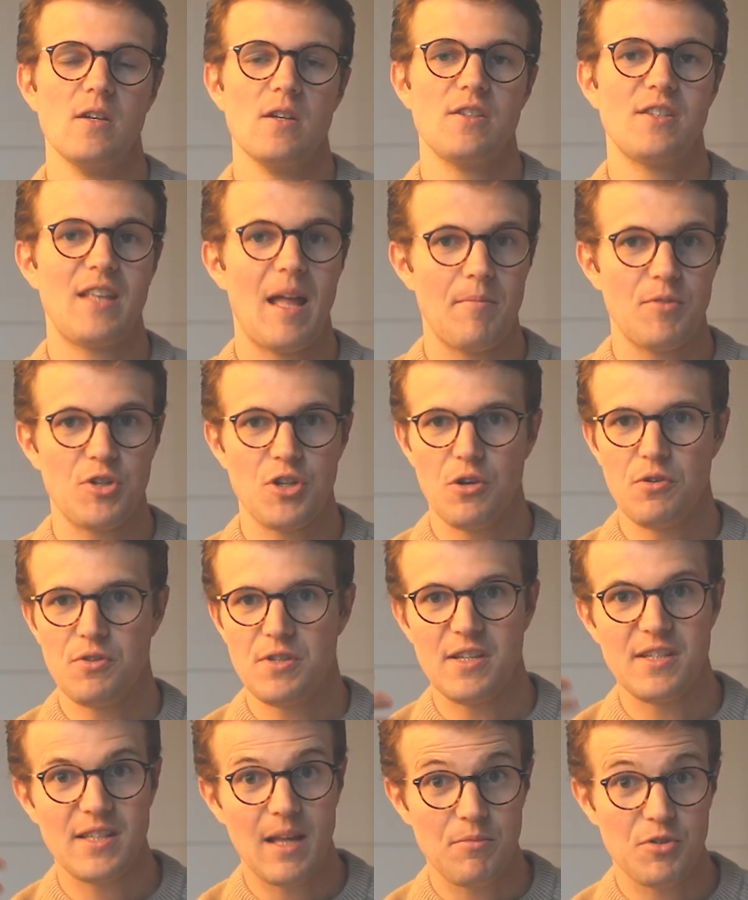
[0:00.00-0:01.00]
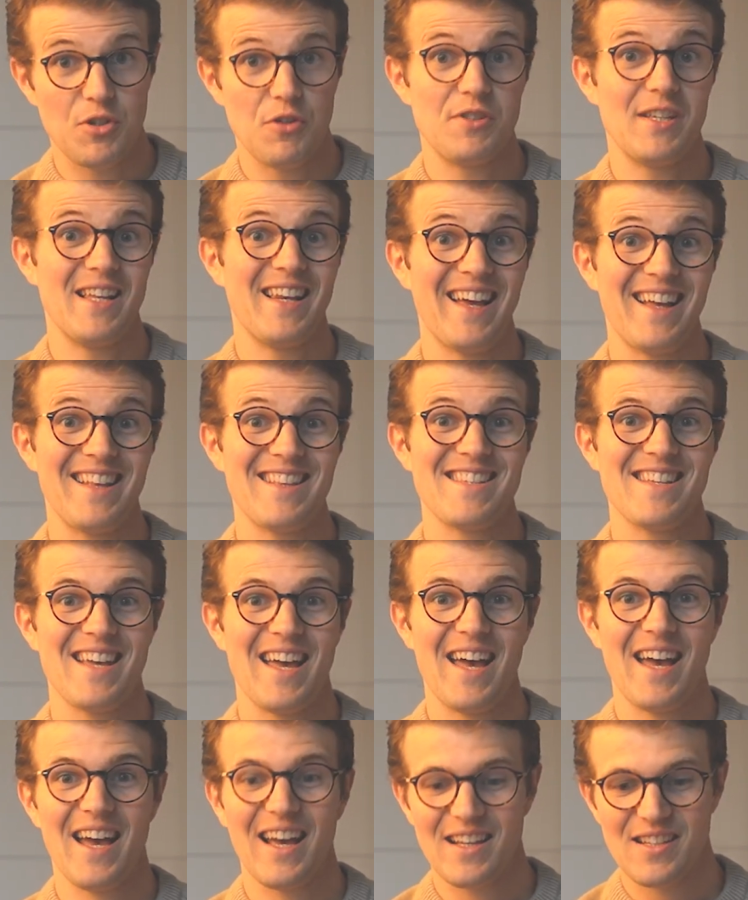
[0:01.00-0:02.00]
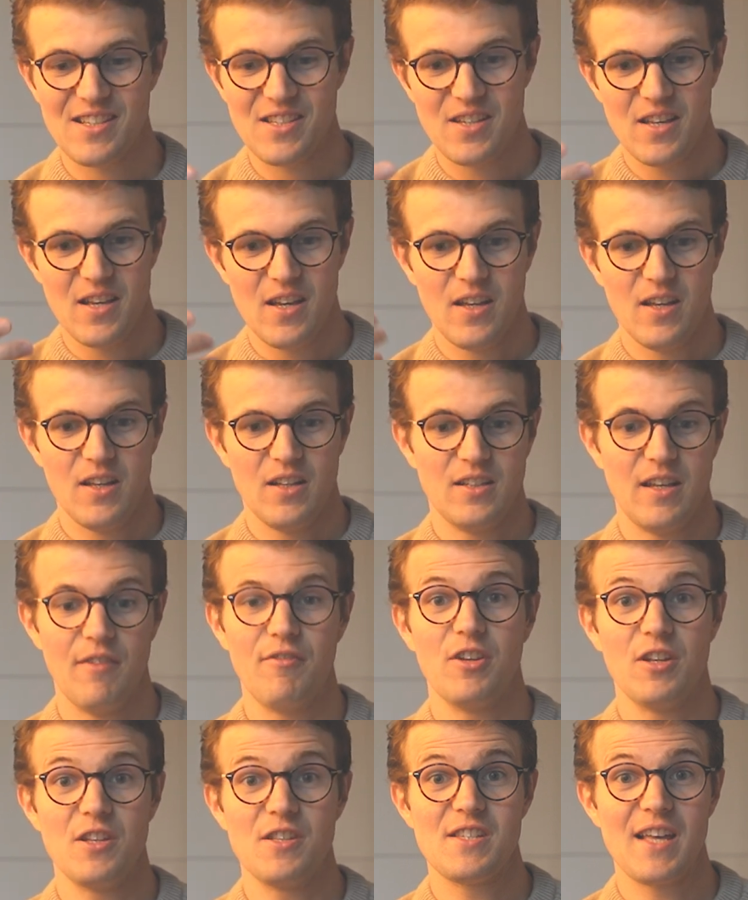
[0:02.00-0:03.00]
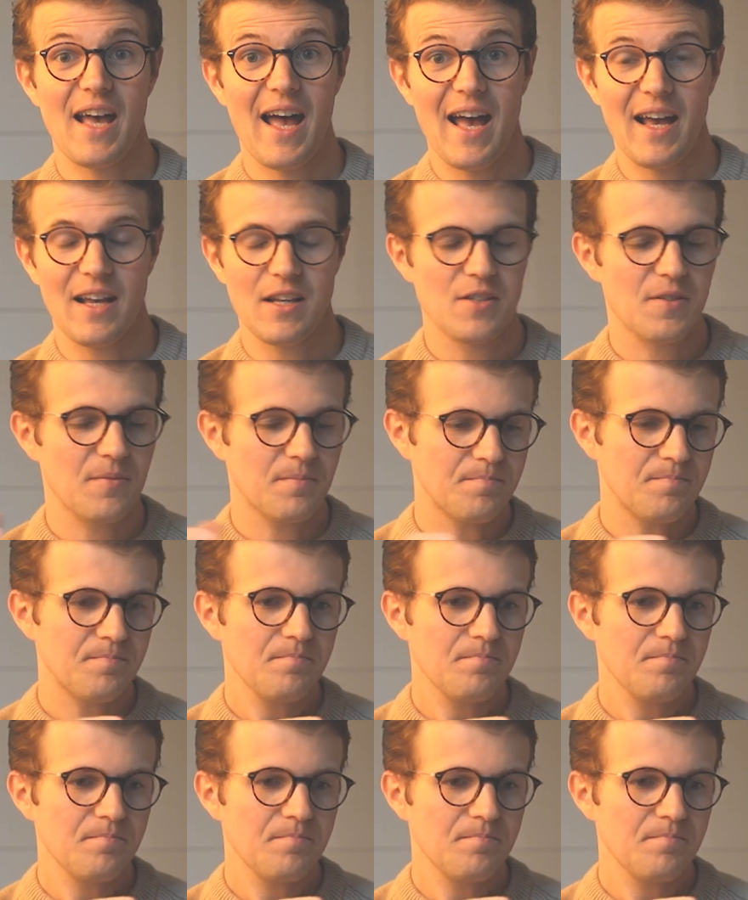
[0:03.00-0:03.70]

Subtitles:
stamp duty land tax, dividend tax,